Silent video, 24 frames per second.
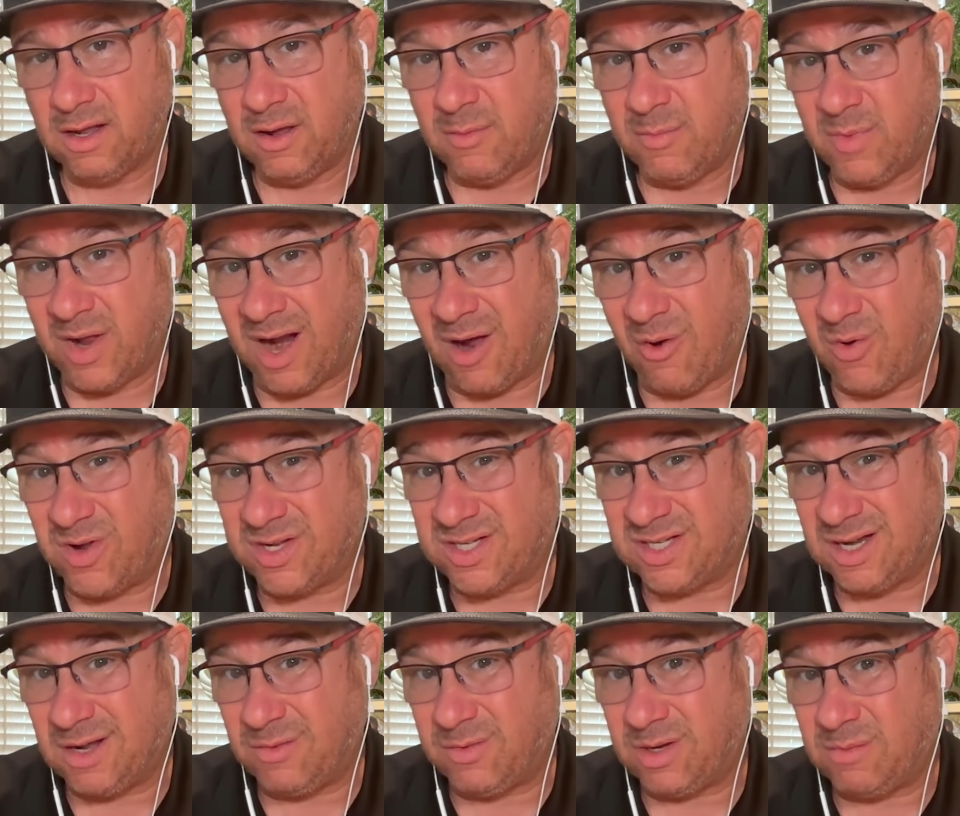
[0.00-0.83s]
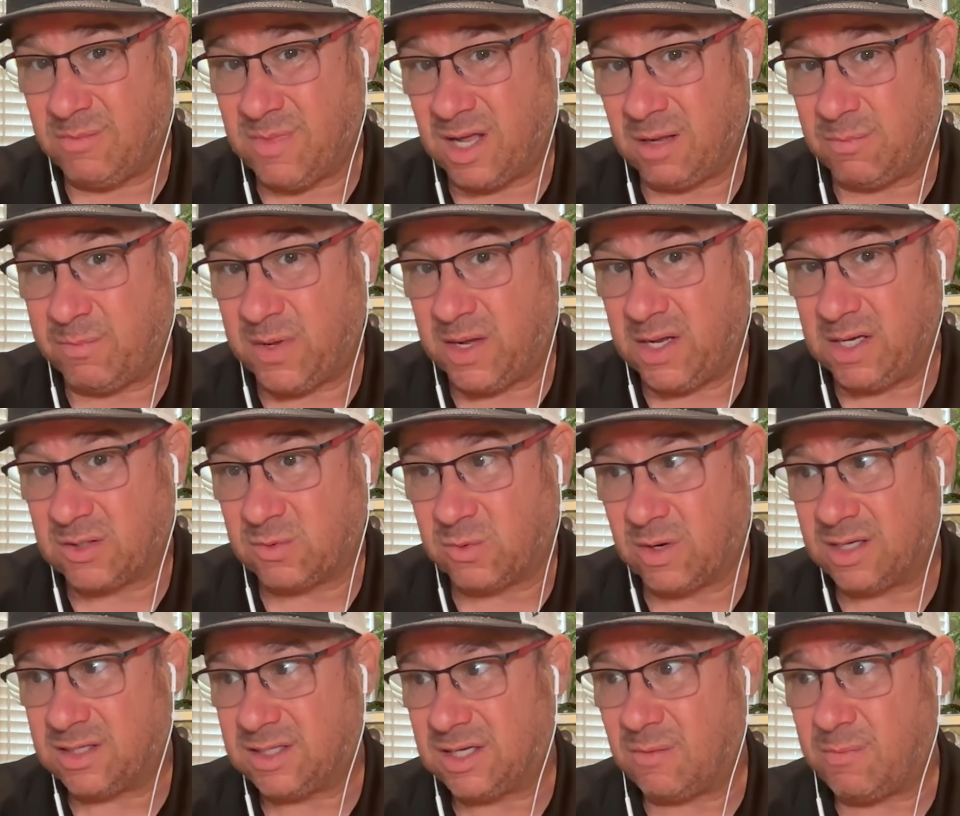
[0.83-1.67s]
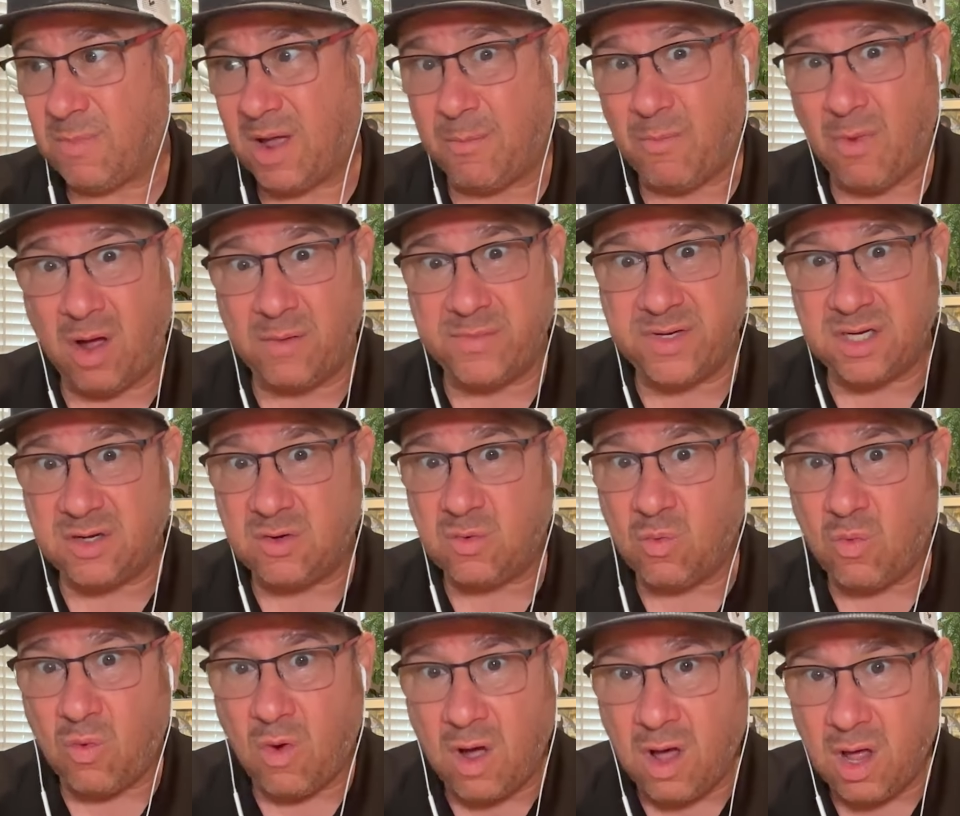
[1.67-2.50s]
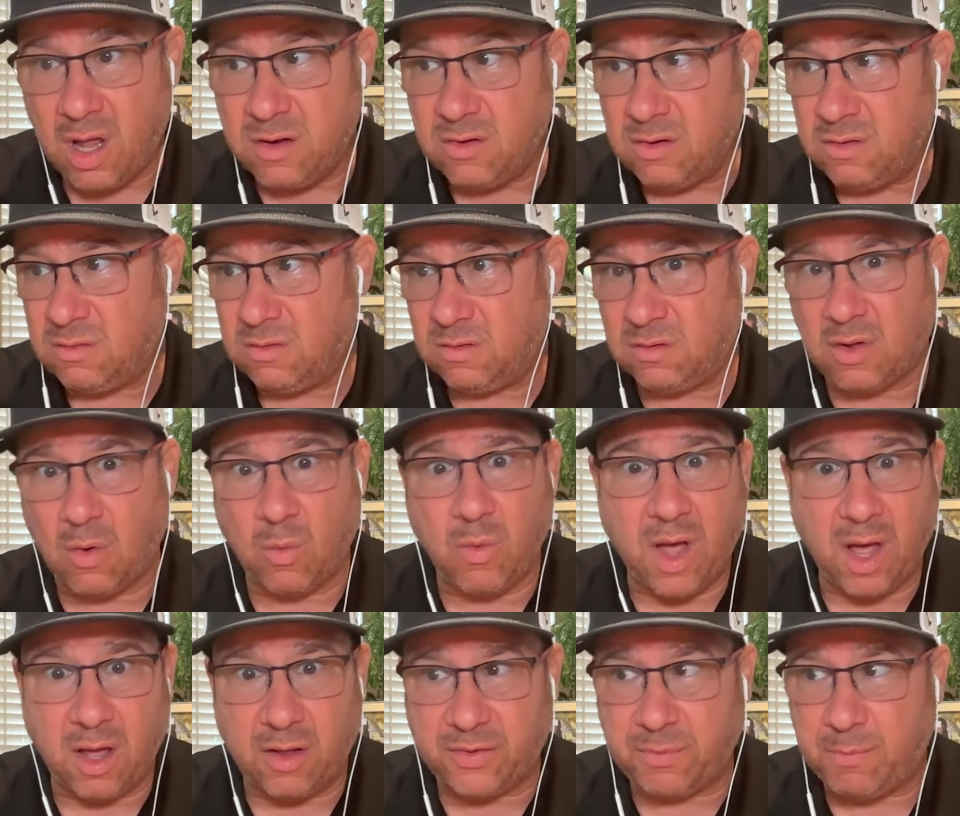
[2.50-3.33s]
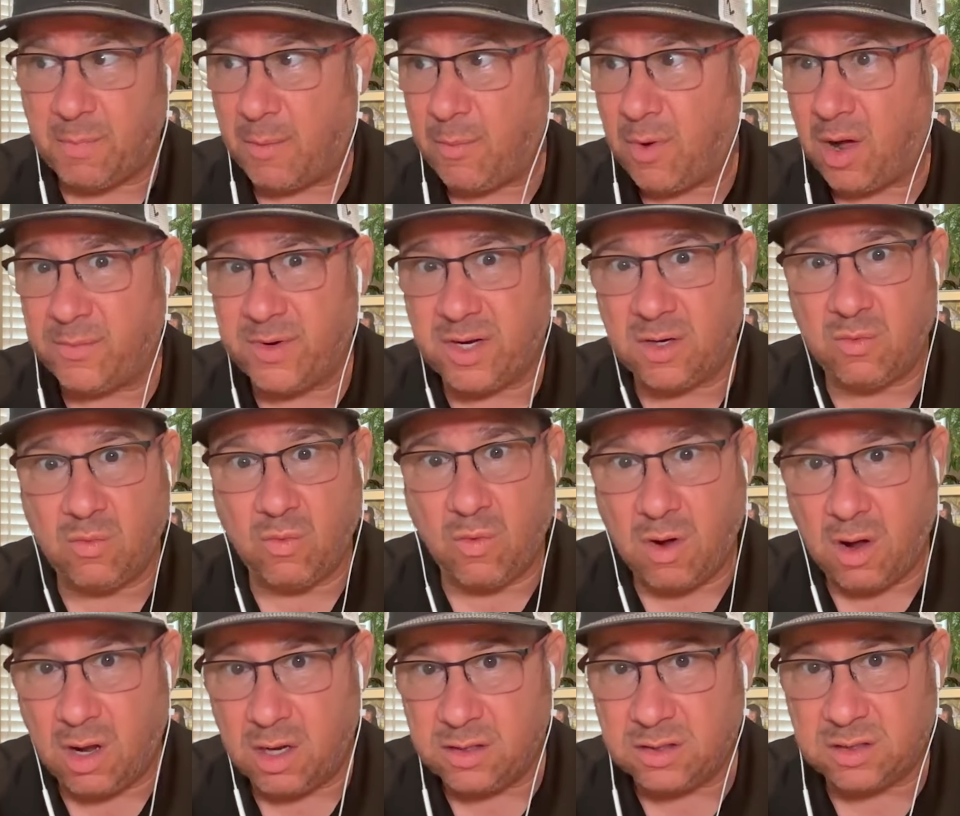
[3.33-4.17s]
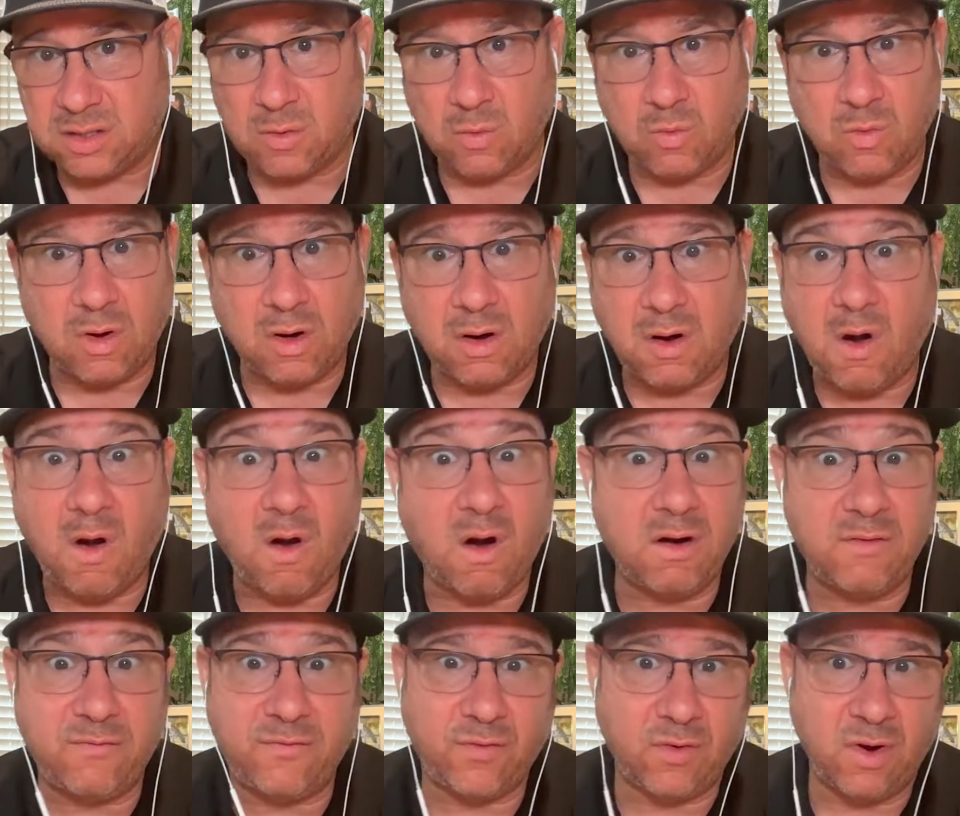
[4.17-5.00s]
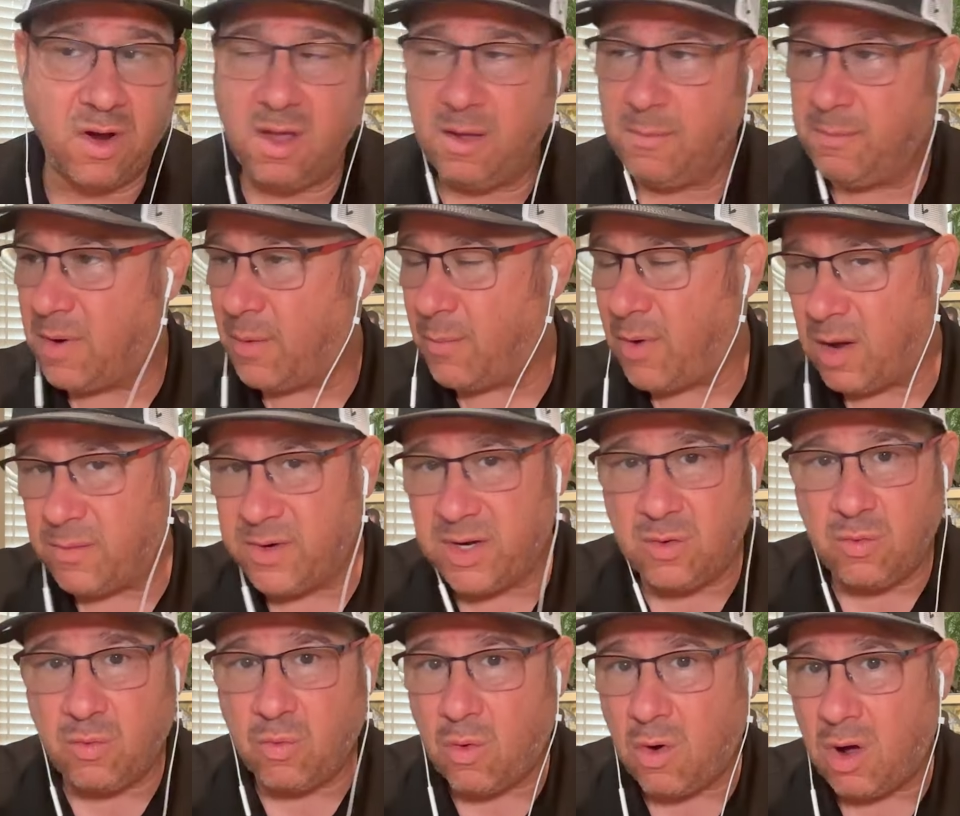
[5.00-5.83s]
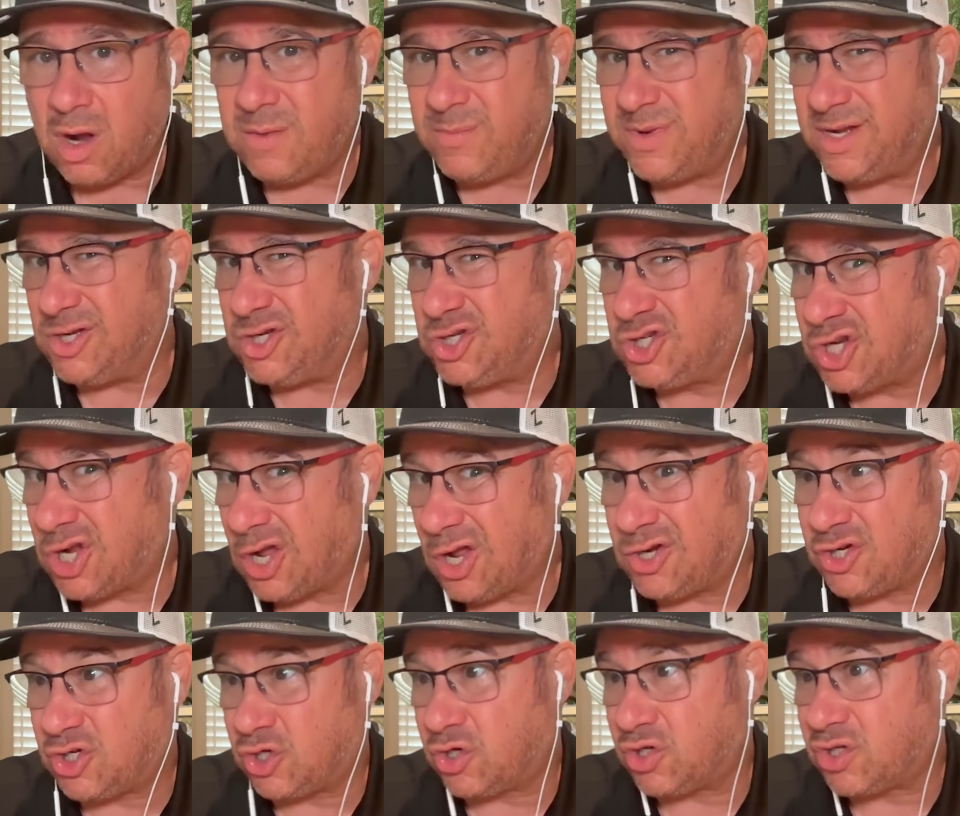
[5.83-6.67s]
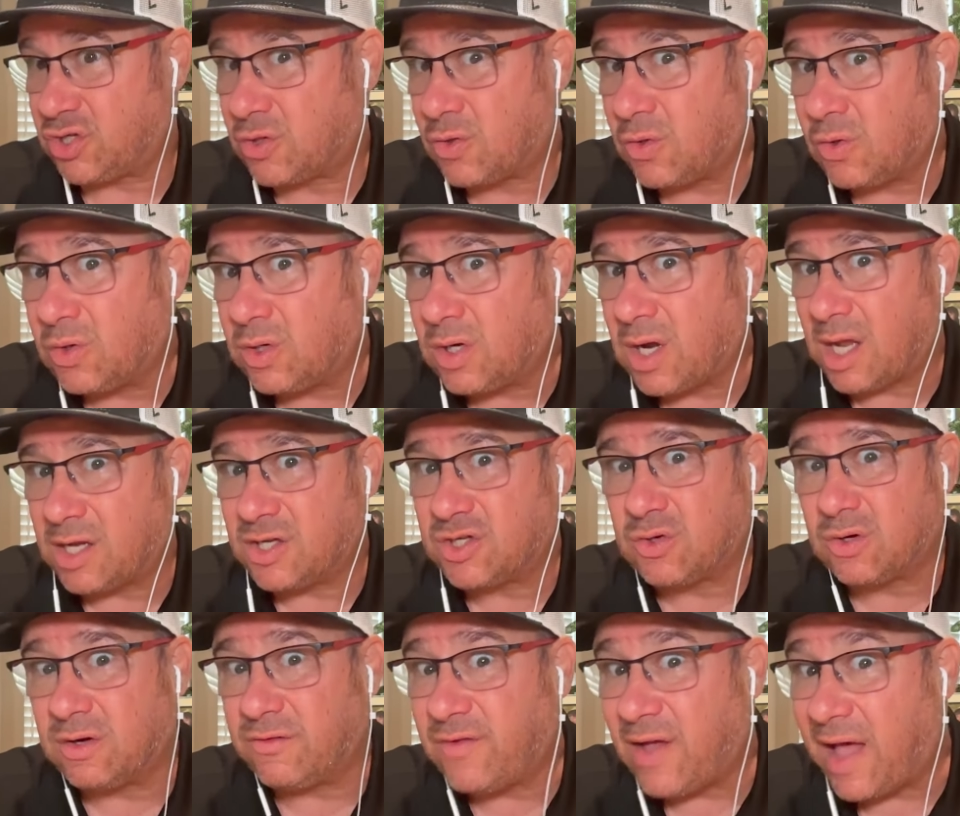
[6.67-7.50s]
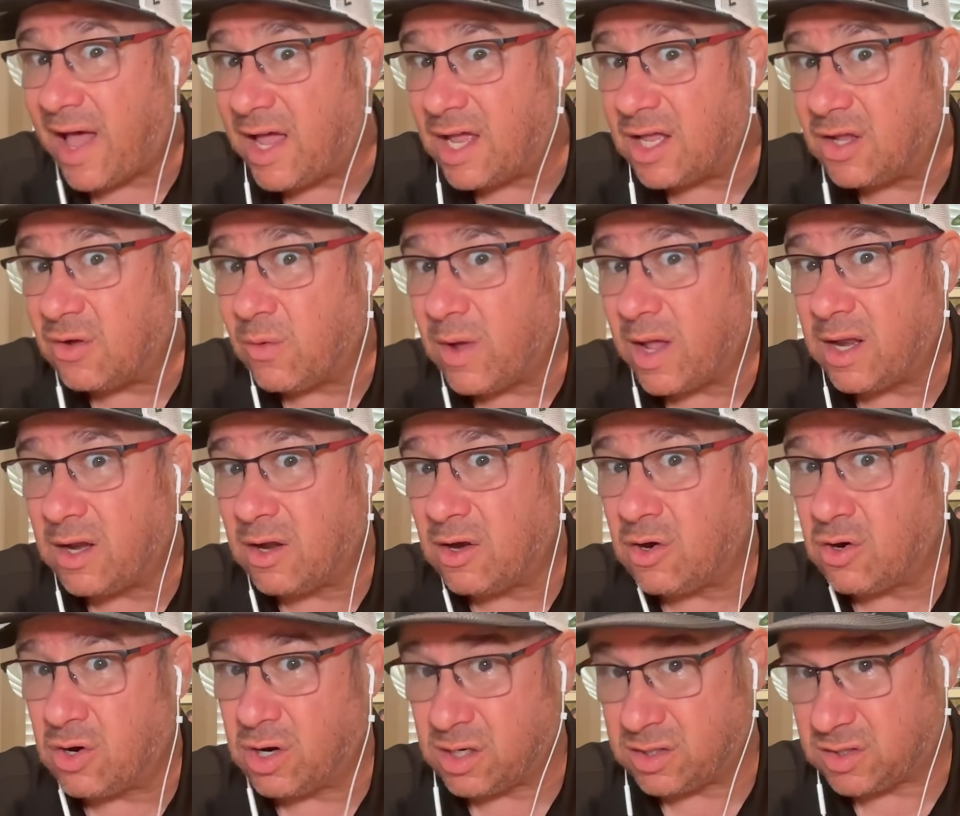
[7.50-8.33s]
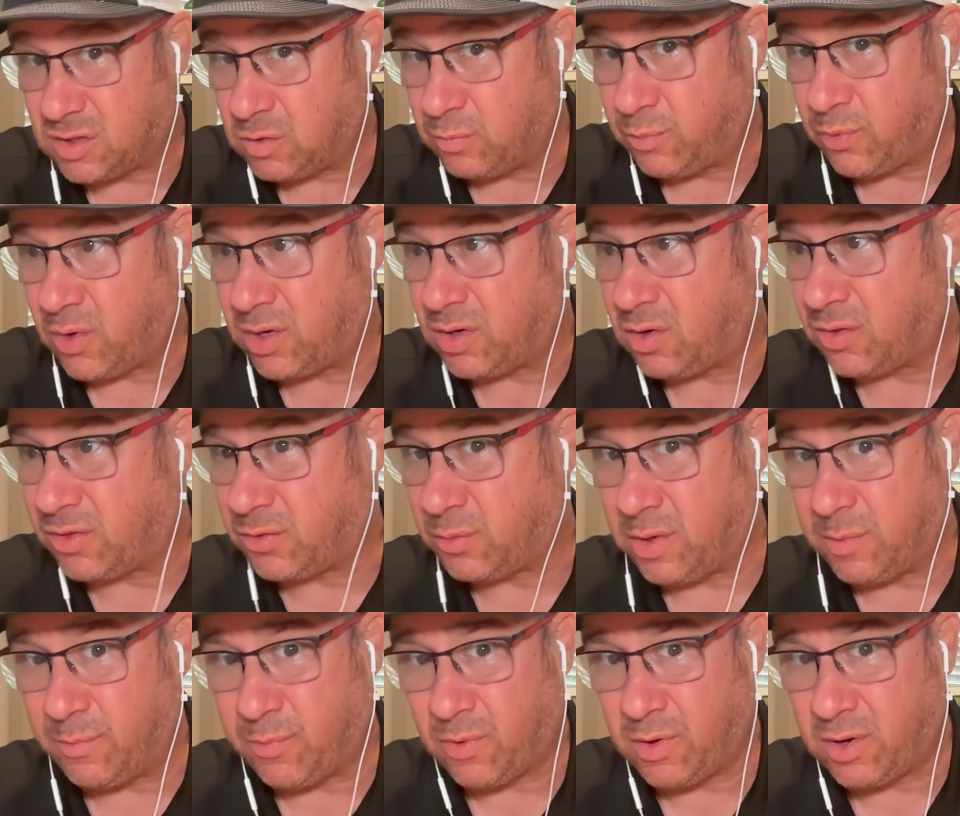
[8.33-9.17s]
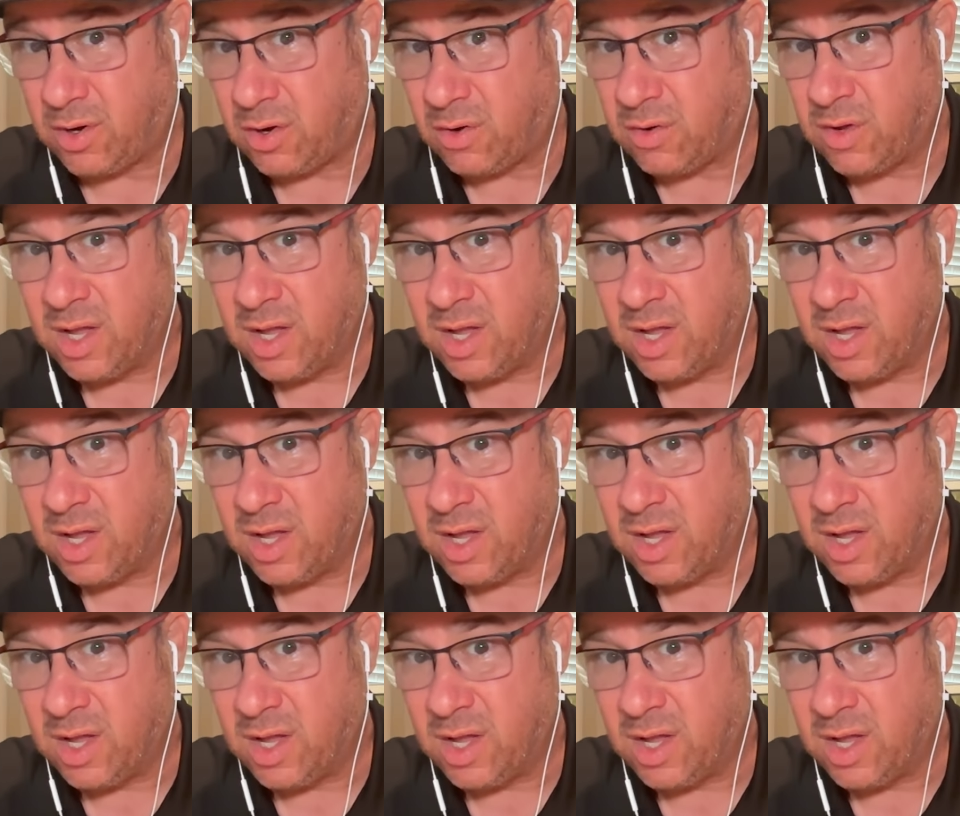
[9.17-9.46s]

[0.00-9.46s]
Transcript: But I wasn't able to make peace when I said, my mom didn't want the wealth. My mom didn't want to work hard for, my mom didn't want to be judged or scrutinized or evaluated or a 2.0, 3.0.